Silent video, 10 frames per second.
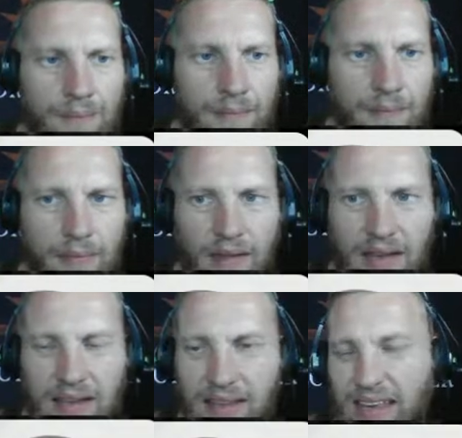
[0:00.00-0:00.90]
Because they
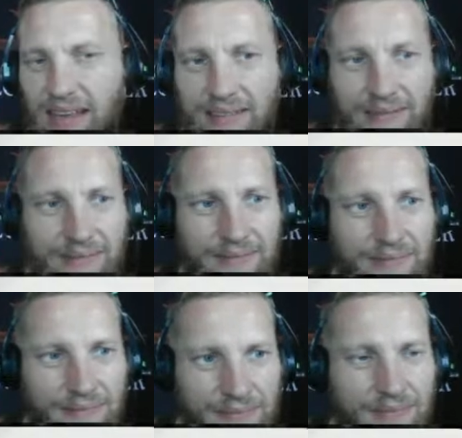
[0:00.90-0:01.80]
don't really make
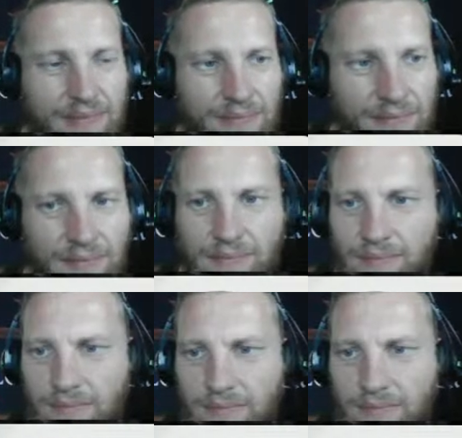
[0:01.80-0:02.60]
Titans anymore, do they?